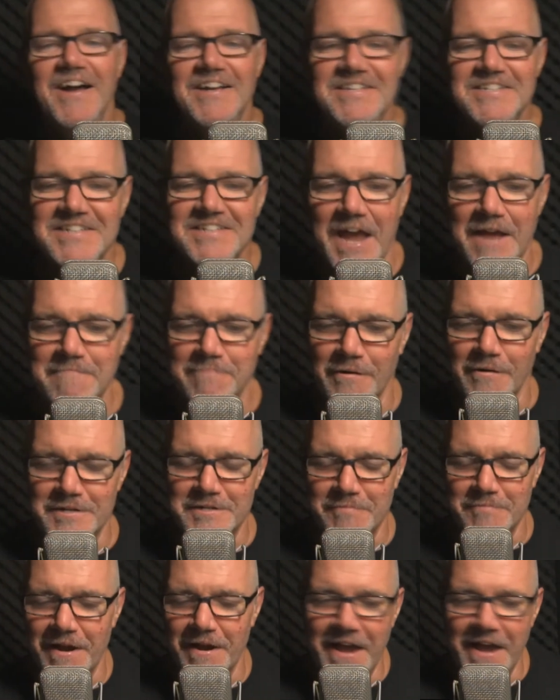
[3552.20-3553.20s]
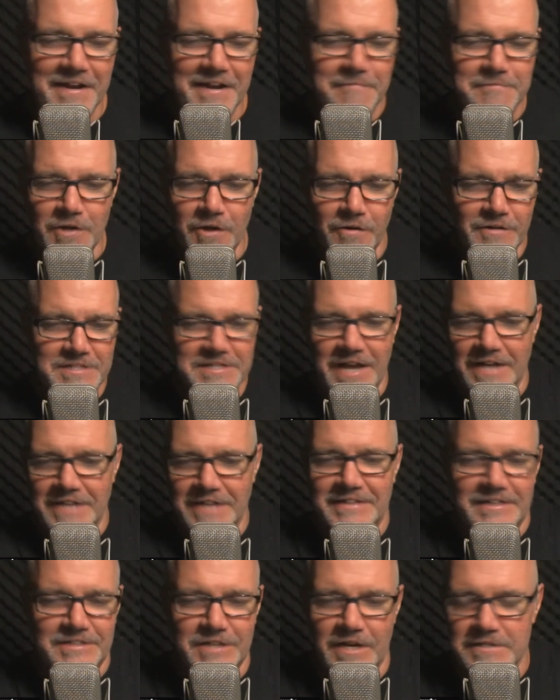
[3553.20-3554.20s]
Skateboarder spray. And I'm told it's got
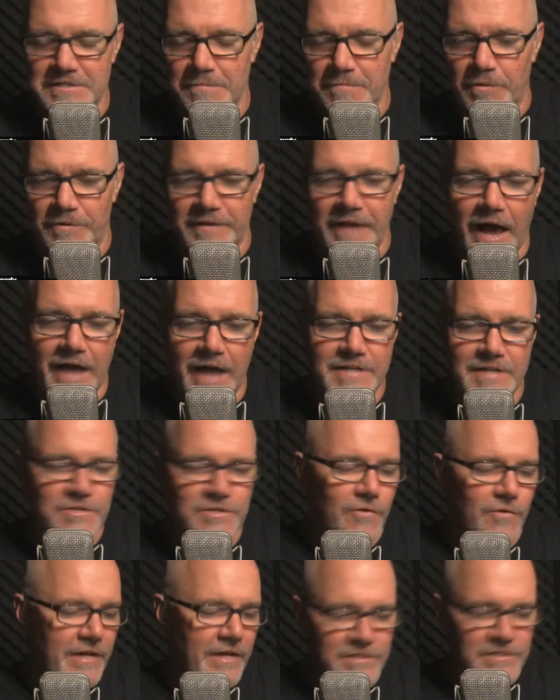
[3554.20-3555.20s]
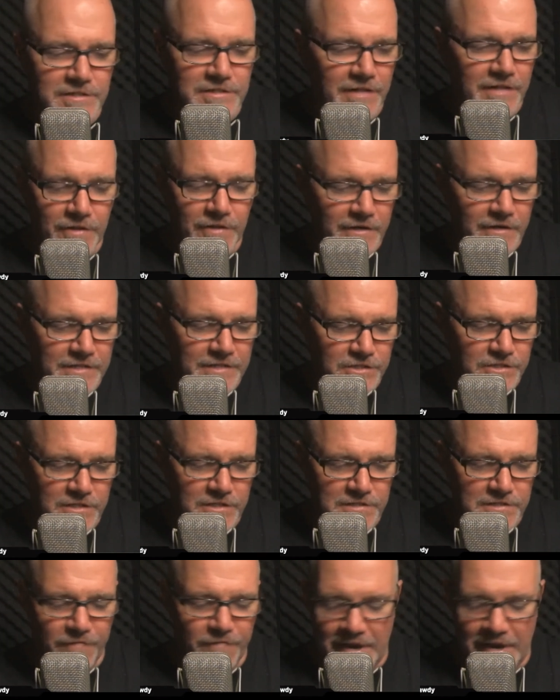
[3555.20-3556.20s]
an adjustable nozzle. It's
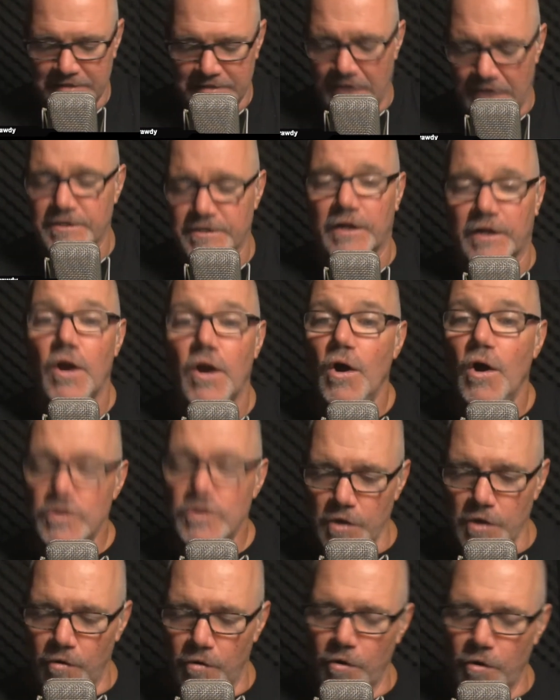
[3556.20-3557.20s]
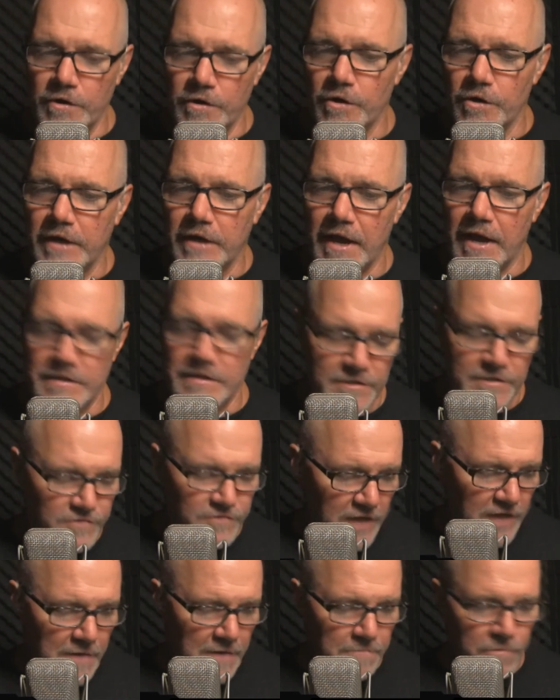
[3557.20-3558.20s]
just fantastic. So order your cans of
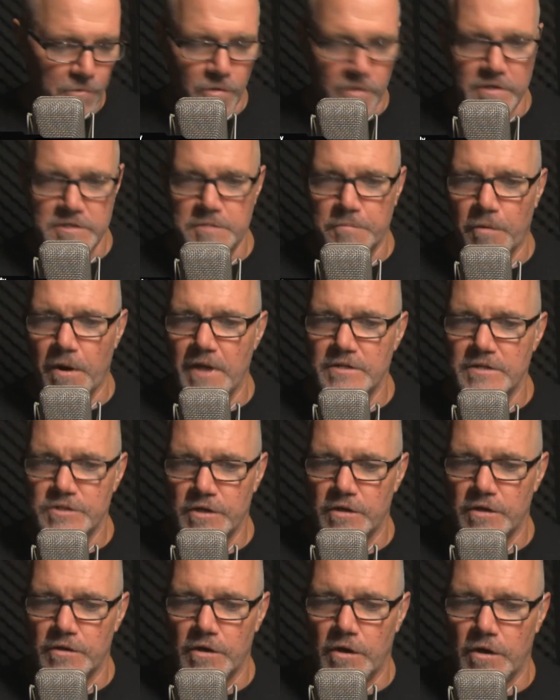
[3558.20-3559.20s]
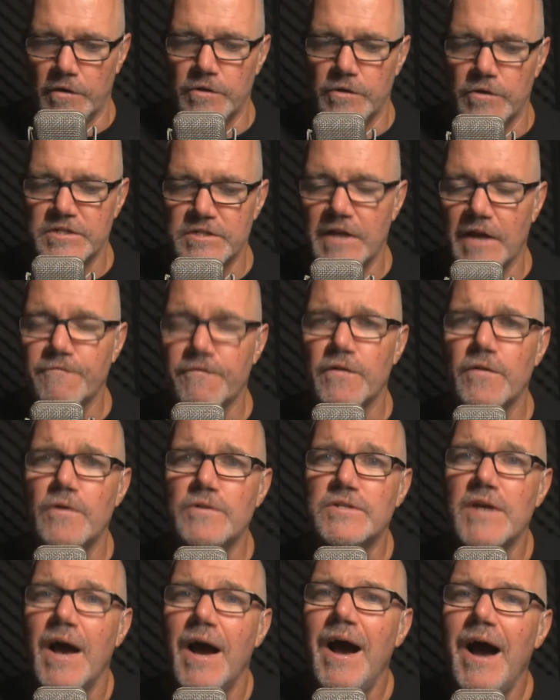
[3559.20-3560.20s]
skateboarder spray so you know you're set for
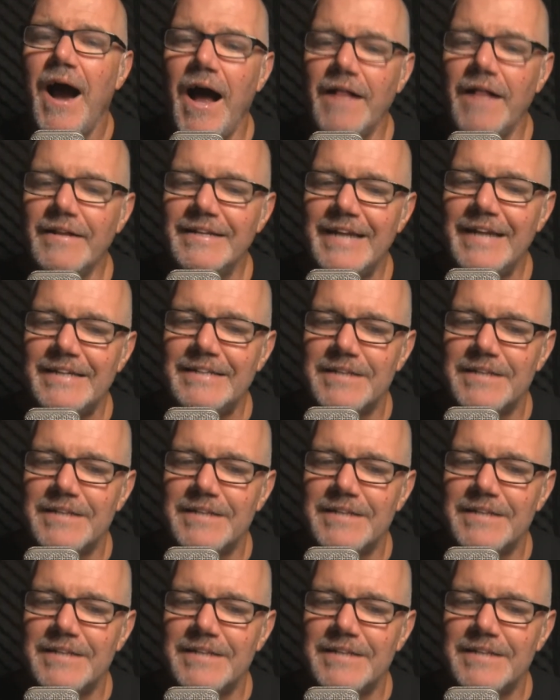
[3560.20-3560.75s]
those holiday